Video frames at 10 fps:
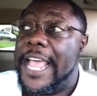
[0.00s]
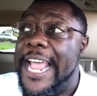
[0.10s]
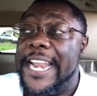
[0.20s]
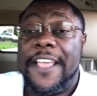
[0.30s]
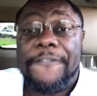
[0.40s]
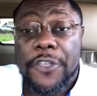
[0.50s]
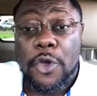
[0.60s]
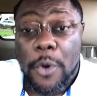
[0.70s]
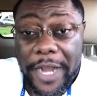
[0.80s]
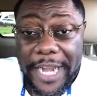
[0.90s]
And if
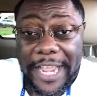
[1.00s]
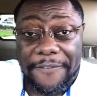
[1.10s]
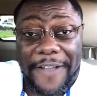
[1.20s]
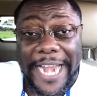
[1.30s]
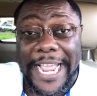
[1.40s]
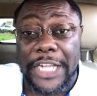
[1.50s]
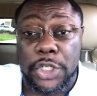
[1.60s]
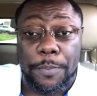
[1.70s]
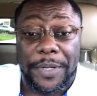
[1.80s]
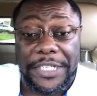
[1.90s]
you were in a
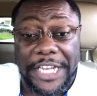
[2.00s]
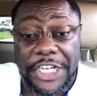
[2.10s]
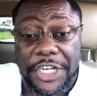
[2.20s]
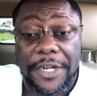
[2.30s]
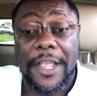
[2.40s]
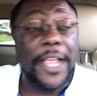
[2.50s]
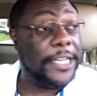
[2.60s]
financial position